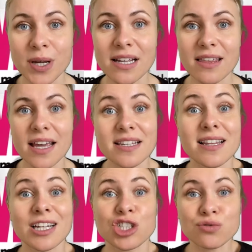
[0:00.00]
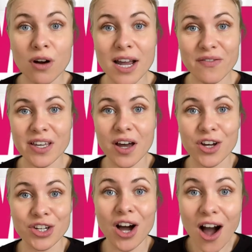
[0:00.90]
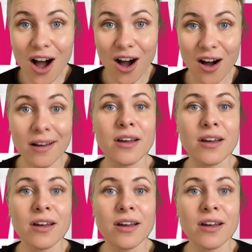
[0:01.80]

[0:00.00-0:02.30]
things like driving a car